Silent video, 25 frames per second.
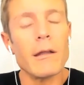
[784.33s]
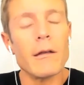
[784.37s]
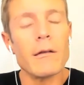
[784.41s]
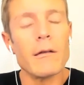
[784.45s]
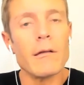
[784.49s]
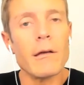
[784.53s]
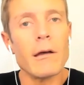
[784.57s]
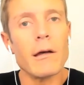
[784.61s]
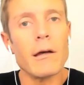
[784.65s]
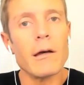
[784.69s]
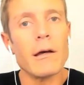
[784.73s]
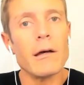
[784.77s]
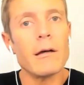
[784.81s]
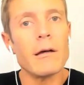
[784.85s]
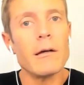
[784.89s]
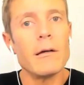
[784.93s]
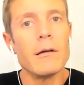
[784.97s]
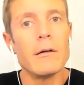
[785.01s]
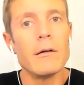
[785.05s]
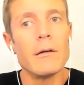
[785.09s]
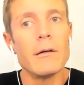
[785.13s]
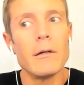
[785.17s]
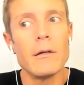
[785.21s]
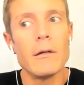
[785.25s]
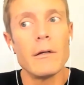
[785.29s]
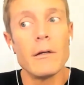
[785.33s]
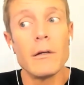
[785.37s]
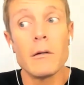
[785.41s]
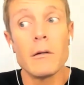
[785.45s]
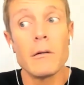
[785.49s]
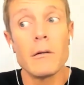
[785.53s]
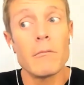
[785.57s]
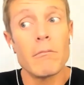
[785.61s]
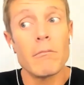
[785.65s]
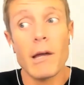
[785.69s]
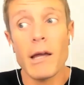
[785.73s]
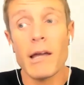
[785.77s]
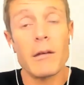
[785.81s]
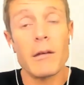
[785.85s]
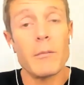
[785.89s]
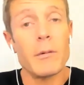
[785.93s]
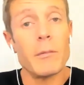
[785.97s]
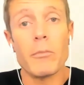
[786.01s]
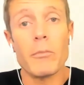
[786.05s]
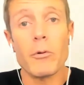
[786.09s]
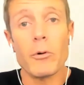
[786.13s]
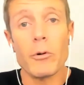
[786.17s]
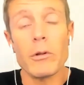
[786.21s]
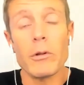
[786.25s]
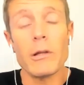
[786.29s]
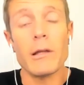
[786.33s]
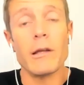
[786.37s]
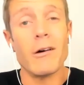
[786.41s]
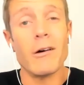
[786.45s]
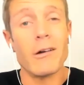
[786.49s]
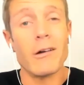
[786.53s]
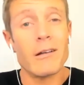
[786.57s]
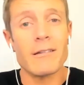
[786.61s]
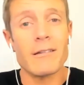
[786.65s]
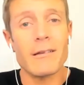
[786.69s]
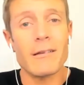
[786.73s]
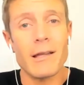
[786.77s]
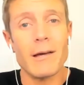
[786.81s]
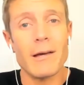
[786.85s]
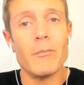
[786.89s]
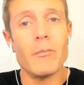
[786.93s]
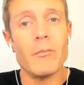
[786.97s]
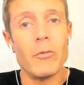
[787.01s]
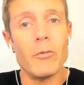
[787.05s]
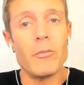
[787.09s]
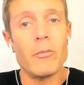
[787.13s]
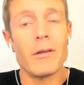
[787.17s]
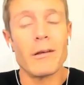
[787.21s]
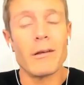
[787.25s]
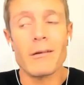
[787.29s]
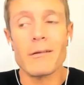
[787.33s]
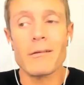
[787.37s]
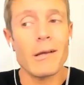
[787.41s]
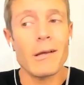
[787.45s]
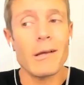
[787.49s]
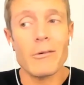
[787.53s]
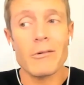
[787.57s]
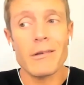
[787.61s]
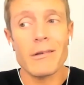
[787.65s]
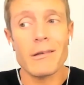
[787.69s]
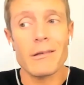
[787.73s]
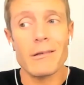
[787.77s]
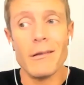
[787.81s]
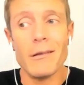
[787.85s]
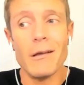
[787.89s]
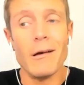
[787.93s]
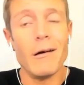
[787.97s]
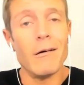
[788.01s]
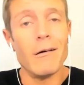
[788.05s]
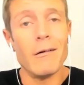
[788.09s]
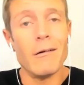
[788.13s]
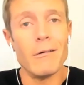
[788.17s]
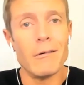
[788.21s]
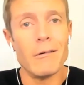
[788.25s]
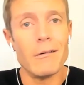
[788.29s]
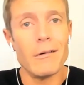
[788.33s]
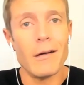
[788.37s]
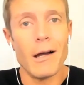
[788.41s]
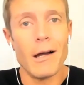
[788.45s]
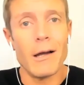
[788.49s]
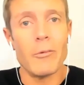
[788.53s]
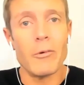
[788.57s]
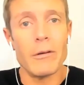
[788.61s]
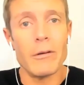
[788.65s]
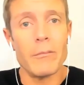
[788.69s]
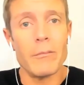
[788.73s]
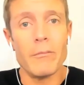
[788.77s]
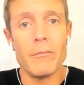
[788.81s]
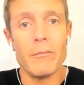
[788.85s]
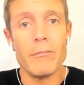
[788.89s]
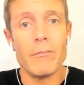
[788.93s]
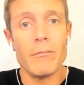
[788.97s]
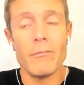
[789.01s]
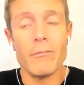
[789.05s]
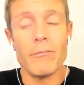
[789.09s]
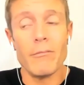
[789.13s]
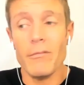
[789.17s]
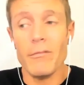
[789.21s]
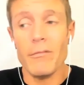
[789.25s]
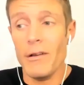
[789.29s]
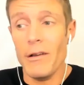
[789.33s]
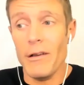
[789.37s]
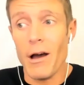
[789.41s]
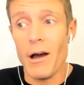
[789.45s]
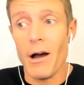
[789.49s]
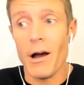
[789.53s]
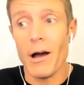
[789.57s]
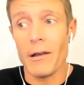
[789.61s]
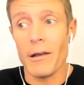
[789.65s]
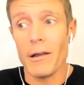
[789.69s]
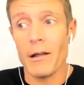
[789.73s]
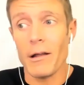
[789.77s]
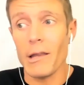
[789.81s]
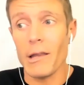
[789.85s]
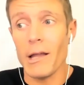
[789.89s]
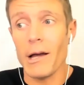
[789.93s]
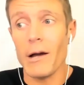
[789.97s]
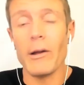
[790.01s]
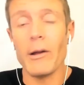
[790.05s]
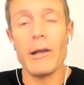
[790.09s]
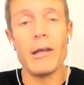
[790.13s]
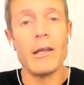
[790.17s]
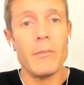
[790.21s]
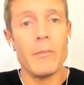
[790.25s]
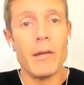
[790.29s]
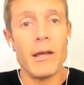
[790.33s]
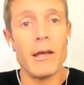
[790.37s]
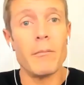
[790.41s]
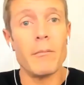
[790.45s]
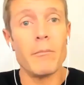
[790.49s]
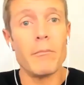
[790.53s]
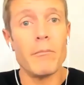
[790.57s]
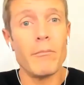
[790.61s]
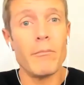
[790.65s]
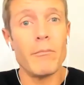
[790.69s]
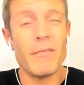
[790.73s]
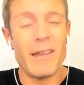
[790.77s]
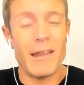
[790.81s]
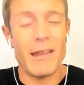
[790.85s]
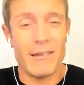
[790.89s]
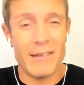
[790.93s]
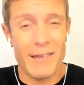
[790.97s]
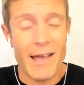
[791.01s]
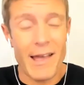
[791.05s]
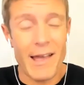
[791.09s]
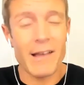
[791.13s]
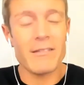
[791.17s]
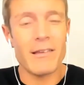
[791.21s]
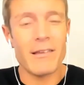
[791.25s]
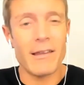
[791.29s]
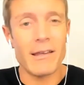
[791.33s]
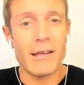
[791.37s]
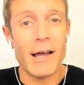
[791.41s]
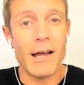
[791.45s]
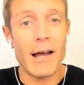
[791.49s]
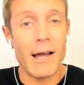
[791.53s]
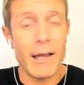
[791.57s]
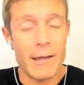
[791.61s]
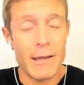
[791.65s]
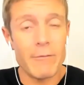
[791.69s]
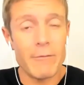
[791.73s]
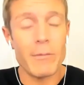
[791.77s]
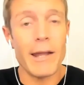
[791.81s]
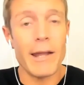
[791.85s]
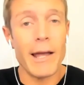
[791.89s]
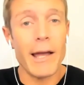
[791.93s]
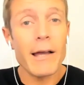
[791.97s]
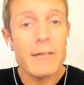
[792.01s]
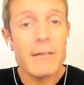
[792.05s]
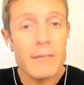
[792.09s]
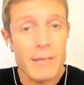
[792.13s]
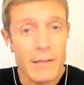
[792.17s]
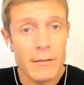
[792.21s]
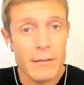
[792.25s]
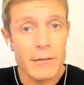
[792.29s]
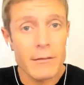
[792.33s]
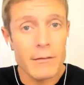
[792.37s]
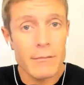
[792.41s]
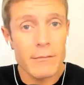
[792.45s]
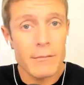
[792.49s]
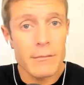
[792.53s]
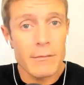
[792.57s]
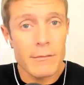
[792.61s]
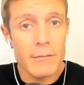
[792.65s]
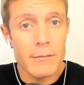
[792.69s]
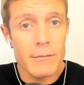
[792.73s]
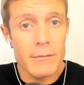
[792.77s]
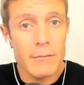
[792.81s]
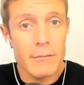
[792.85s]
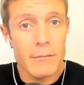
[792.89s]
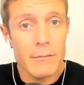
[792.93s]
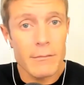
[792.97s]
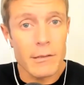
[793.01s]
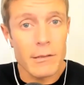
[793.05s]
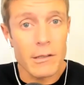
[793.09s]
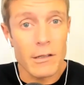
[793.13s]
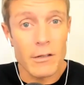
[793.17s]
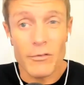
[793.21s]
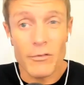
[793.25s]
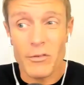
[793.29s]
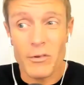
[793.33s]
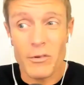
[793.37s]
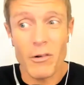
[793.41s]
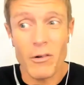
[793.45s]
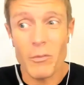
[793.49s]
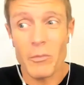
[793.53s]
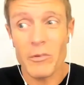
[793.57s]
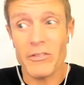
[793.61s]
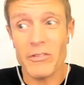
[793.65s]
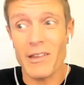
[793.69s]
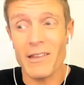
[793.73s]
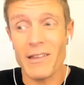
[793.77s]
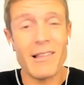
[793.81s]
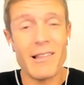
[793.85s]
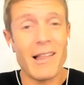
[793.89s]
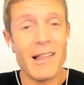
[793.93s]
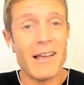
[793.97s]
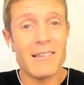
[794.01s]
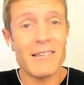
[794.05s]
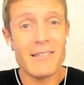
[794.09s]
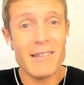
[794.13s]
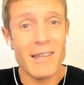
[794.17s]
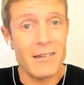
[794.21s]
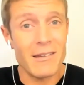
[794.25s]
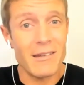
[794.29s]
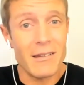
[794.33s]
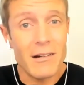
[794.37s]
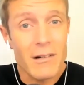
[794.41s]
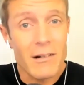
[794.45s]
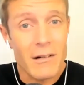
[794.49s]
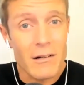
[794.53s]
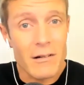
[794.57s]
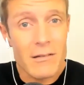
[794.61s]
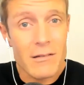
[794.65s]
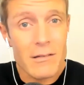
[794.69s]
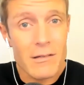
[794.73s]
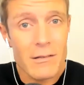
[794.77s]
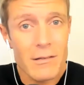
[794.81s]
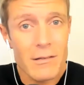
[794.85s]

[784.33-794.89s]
I had to be brutally honest at that moment. And I was like, no, I would not allow any man that acts like I've been acting, for almost that last 10 years.